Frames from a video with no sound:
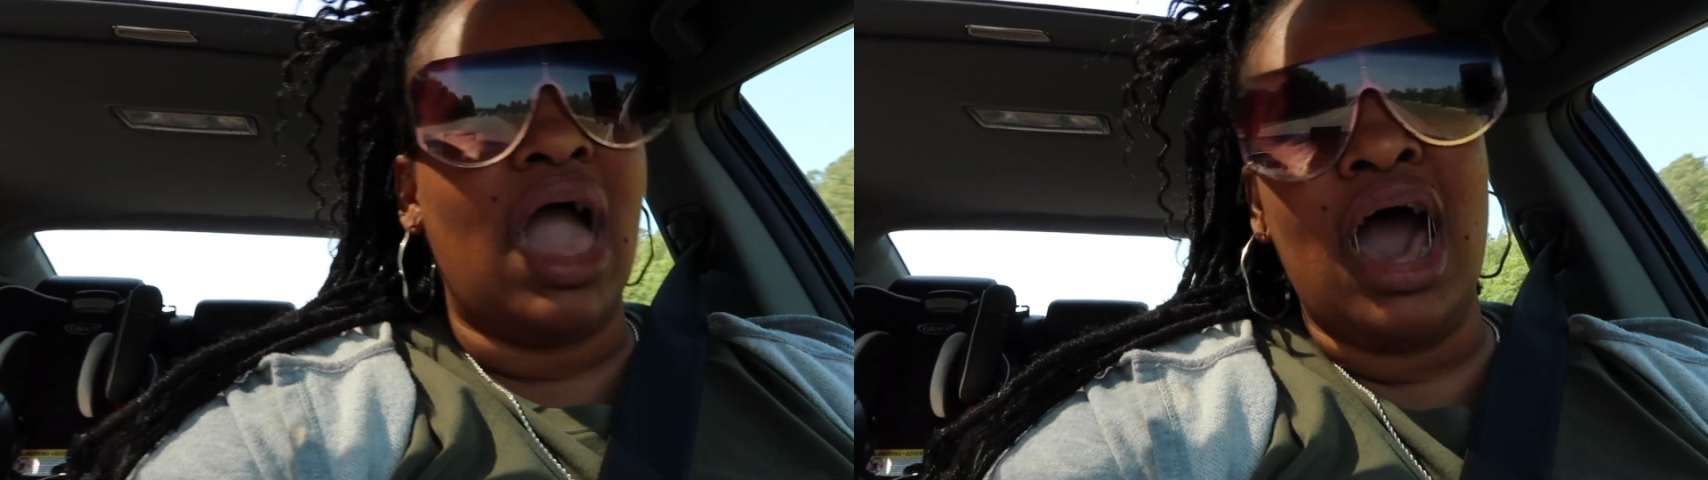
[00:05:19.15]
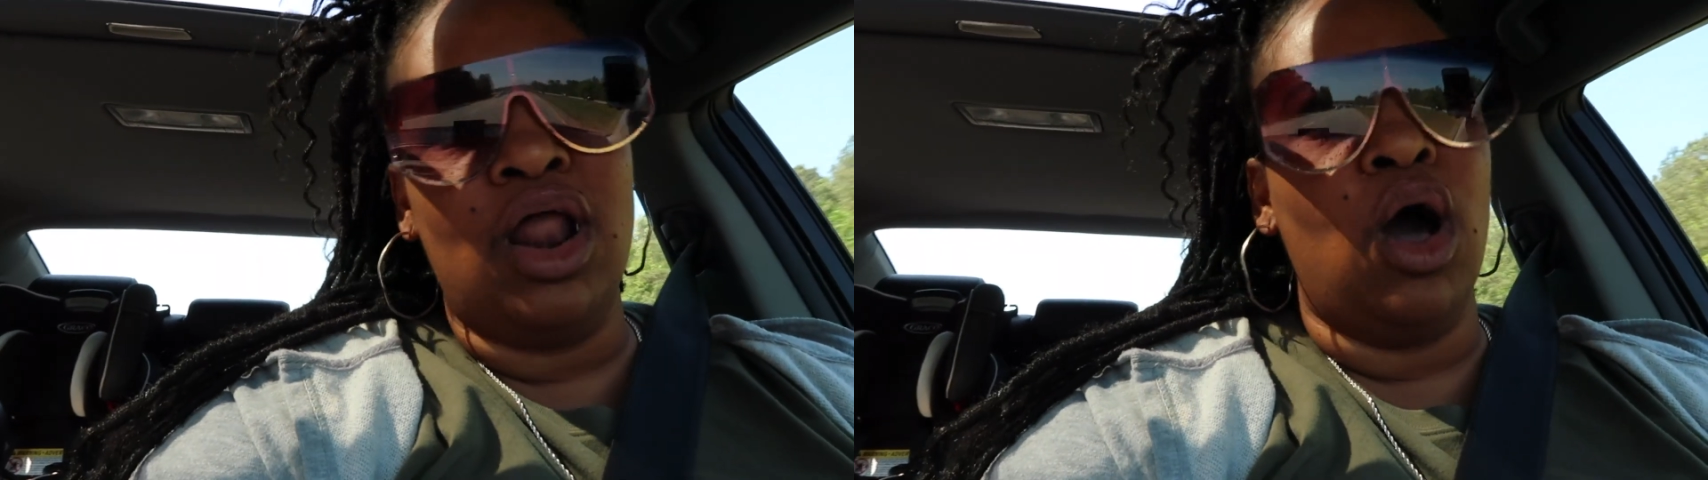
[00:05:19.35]

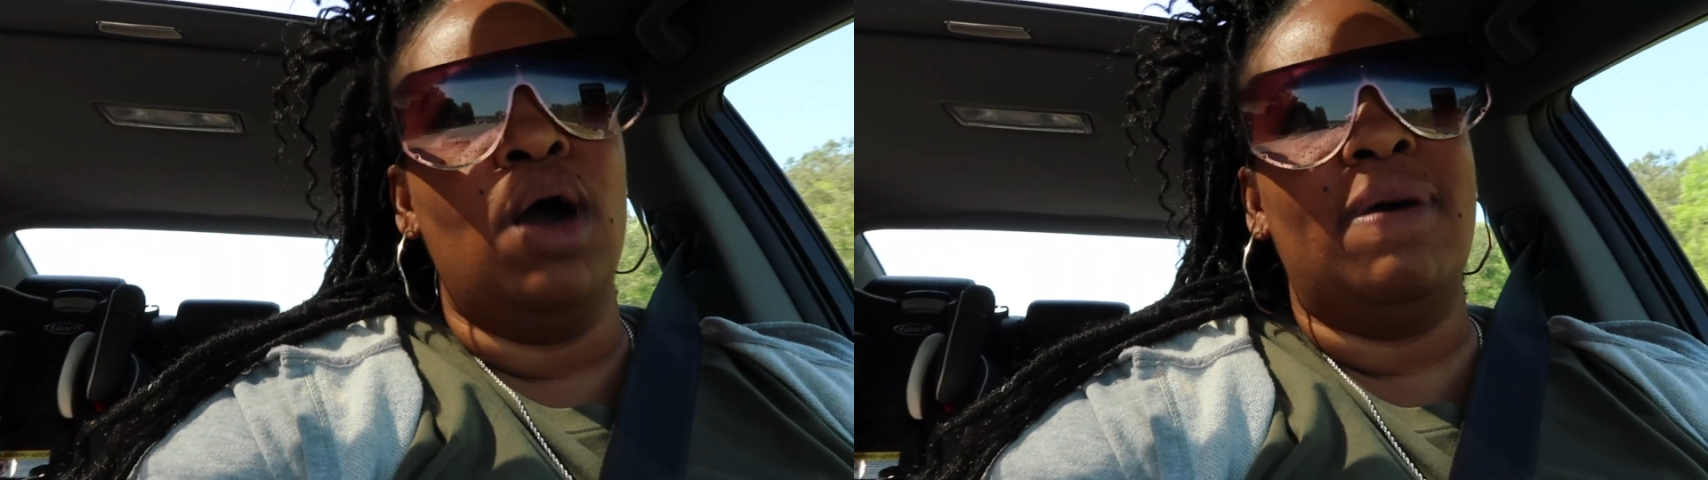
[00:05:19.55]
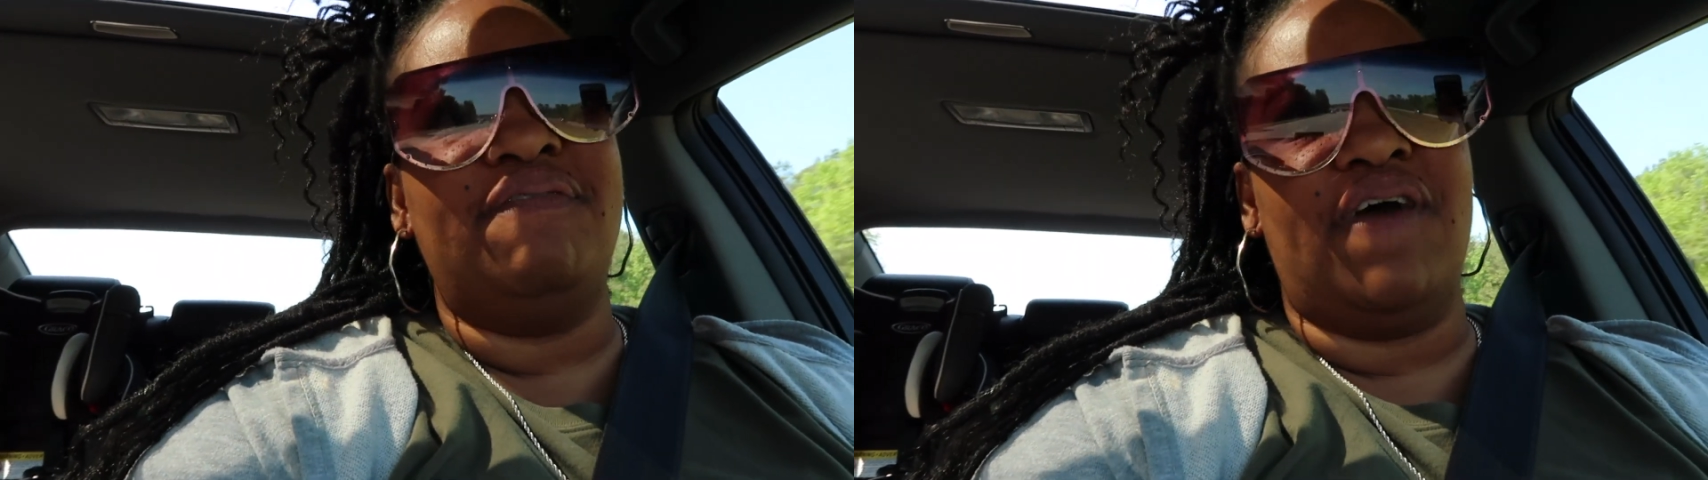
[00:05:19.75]
out of
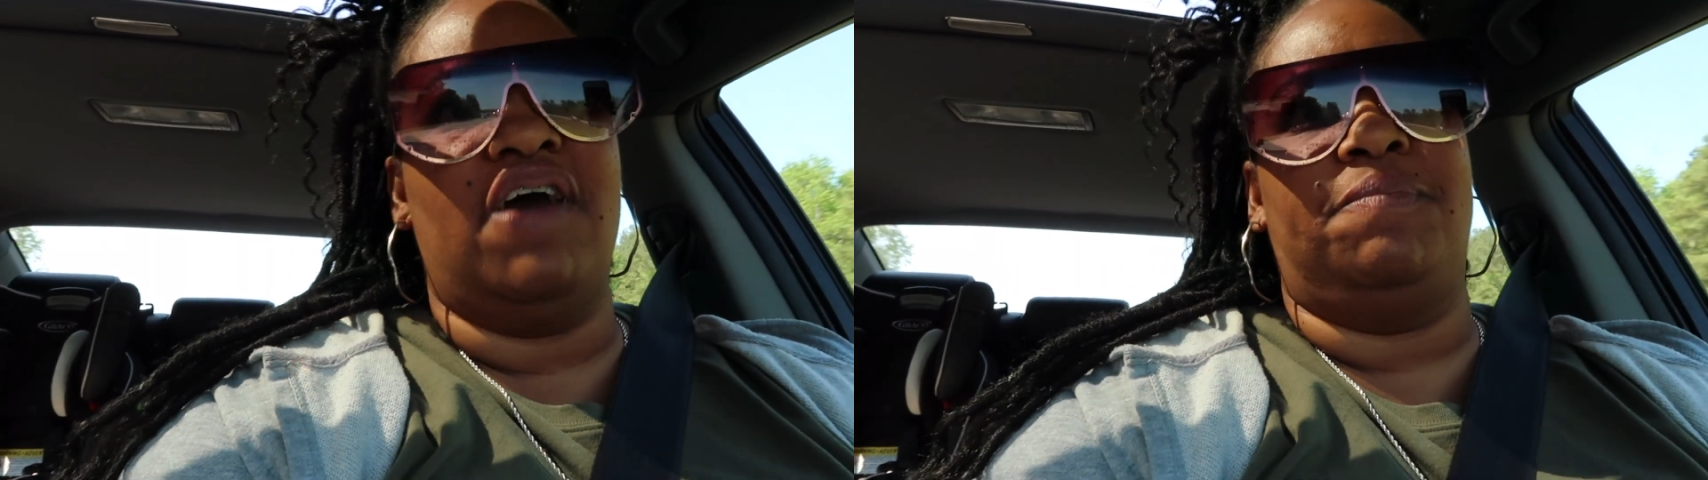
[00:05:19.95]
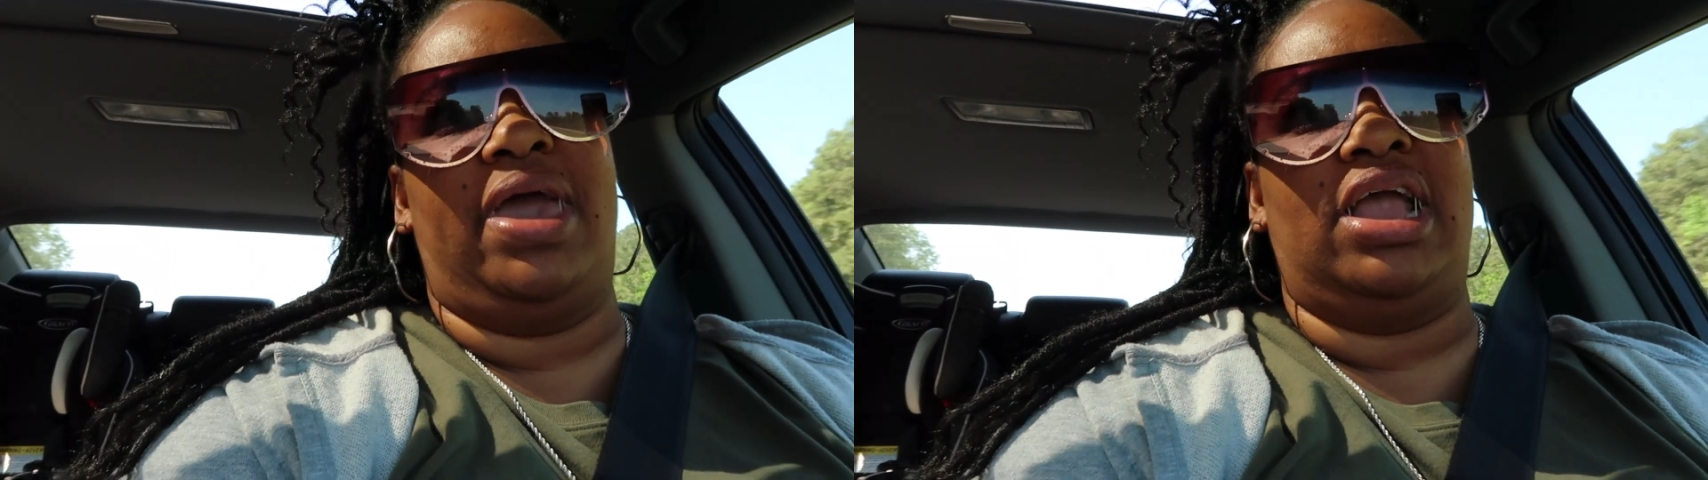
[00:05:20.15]
all my
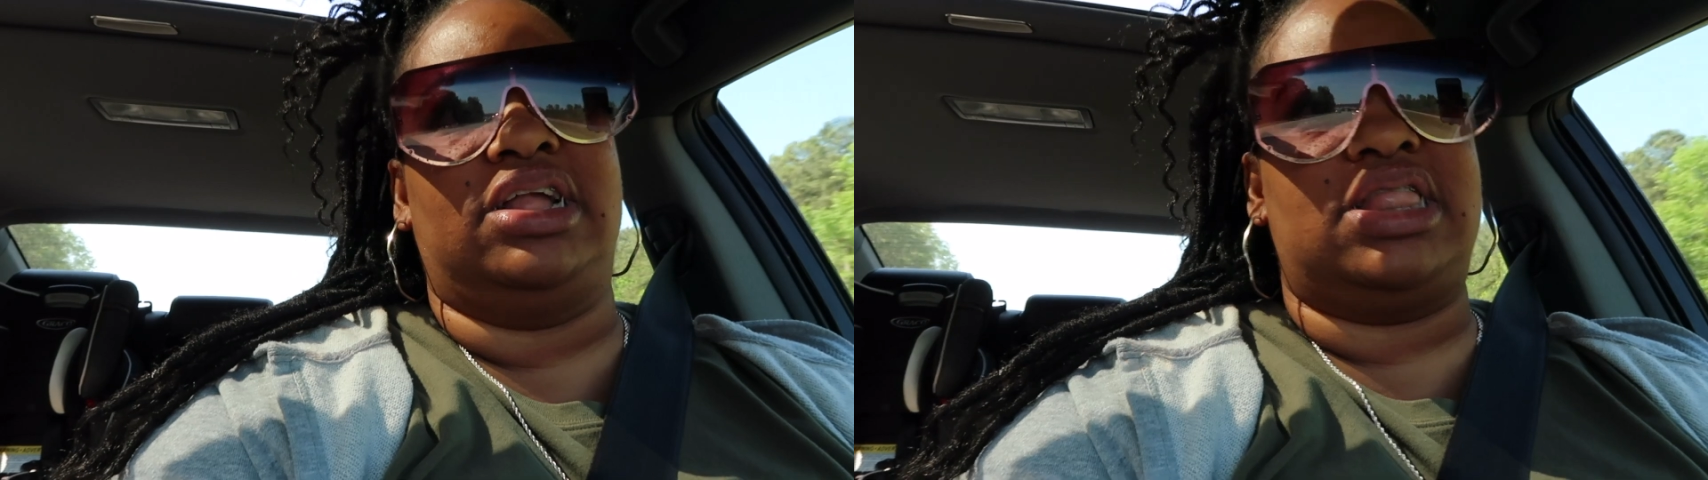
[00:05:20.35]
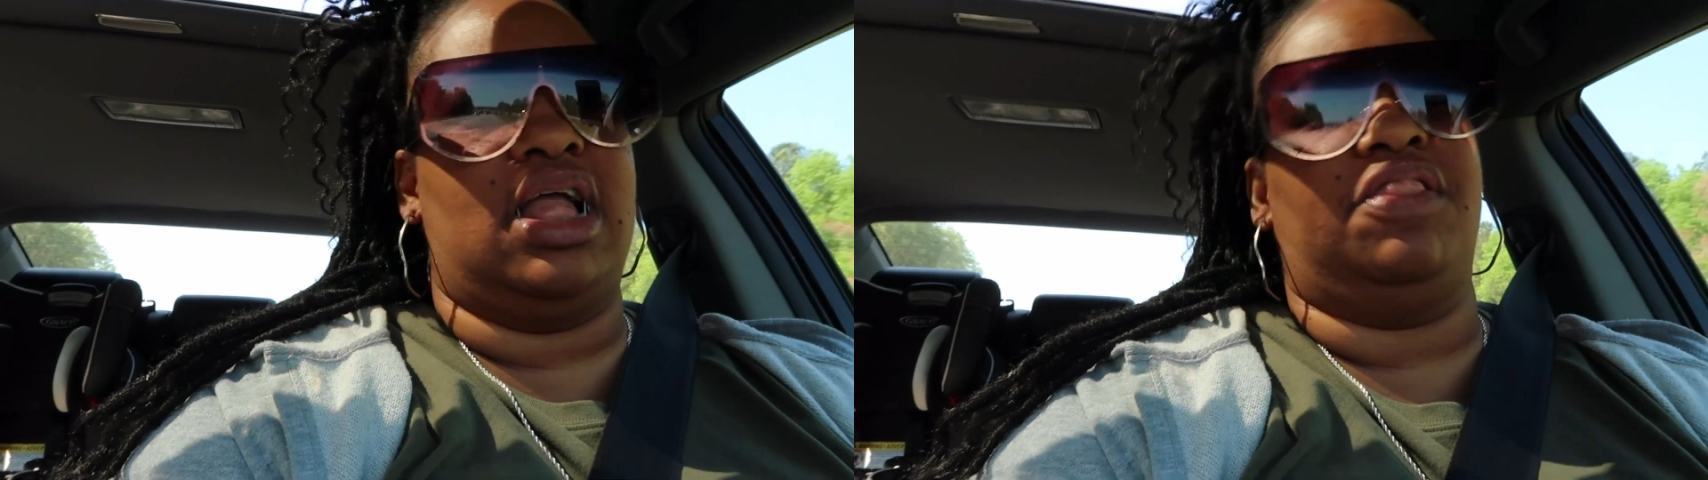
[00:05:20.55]
five banks,